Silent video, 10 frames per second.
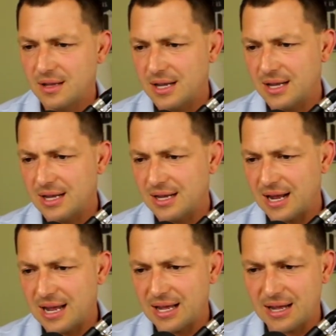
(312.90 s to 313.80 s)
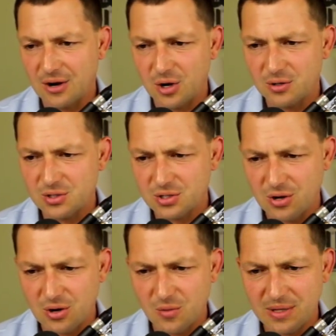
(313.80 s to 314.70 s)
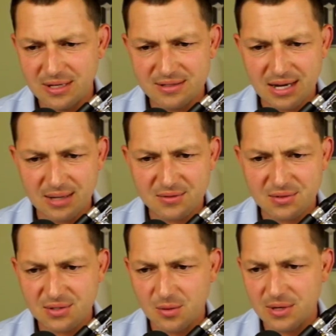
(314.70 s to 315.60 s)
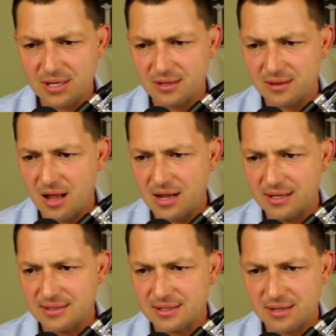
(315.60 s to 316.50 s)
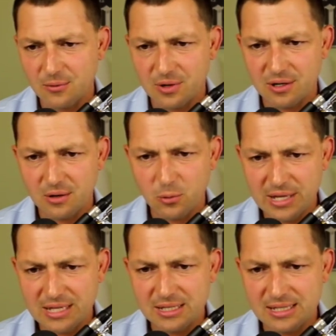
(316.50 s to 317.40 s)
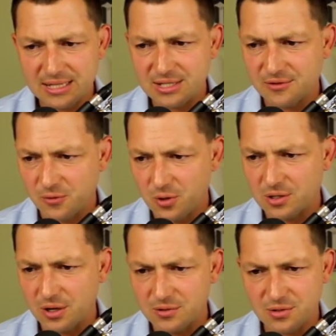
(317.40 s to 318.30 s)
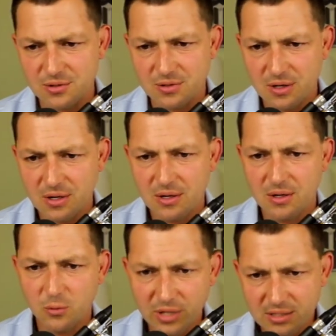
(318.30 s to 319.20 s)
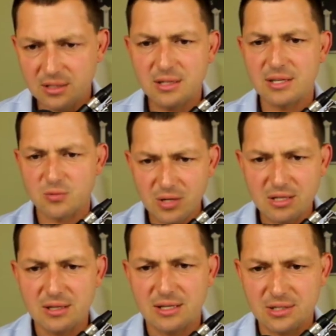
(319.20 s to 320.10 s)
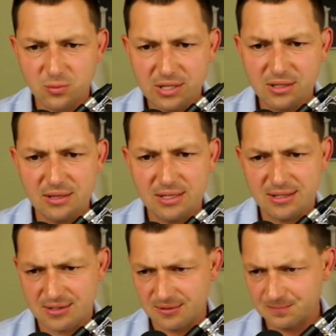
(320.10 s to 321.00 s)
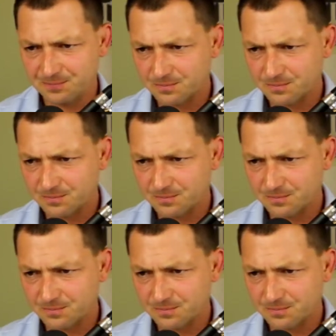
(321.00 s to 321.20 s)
And I, had, I heard so many times from so many clients that they wanted a weekly list of foreclosures. Weekly list, weekly list, weekly list.